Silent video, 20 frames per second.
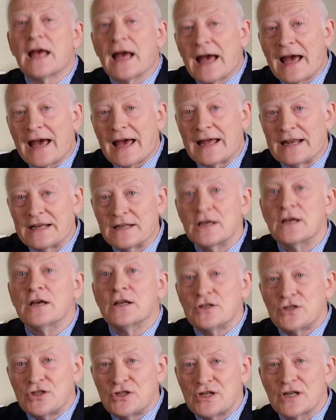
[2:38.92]
And
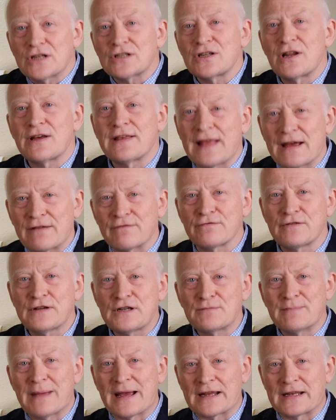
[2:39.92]
just like that
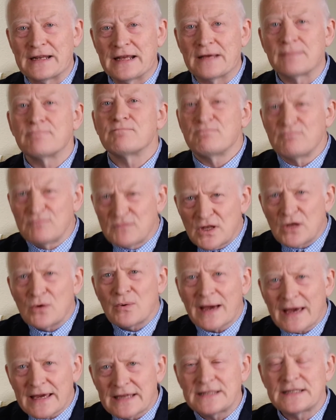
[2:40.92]
fridge magnet, you
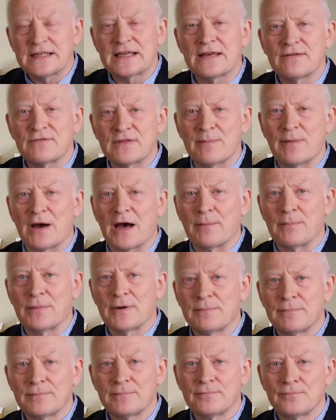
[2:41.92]
hate to give them up.
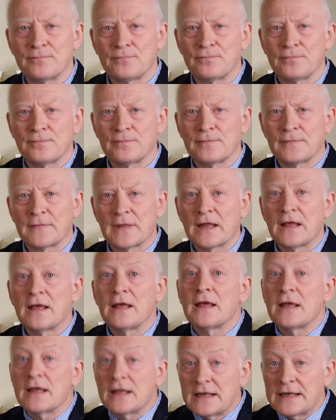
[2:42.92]

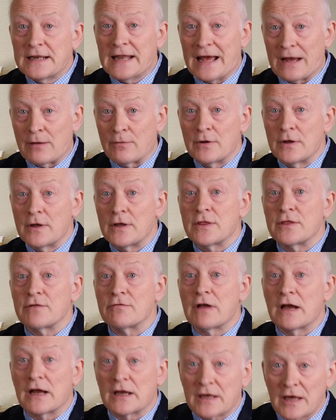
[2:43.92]
Now, there
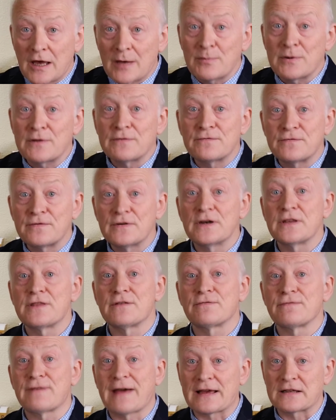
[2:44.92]
are a couple of further
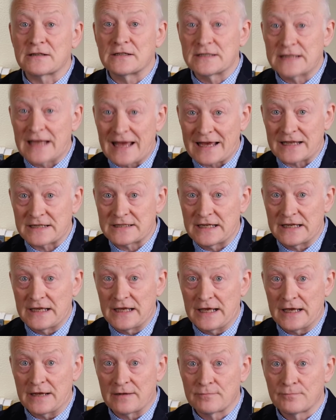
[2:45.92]
factors acting
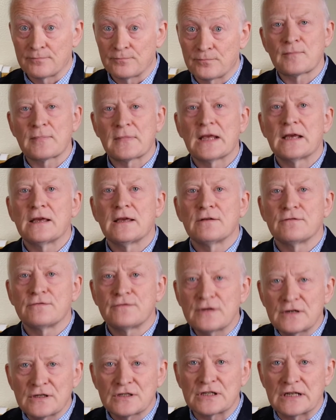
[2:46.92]
here.
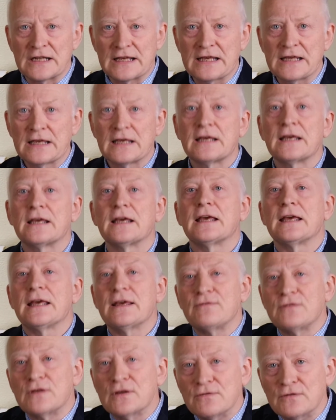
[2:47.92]
Firstly,
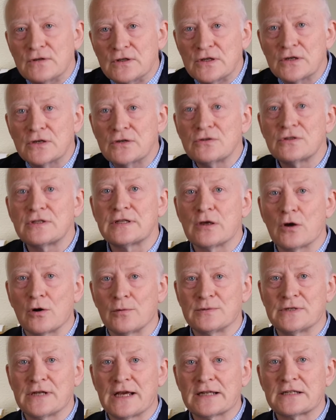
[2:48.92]
if you've used the
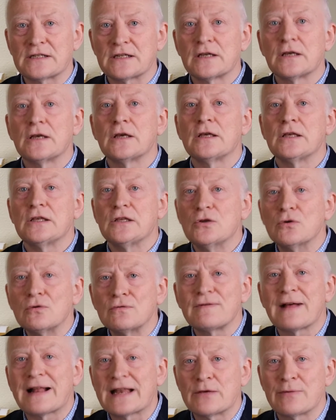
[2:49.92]
object, you'll
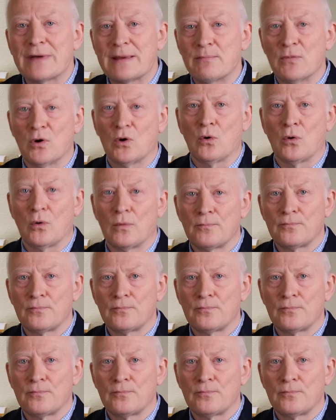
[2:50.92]
value it more.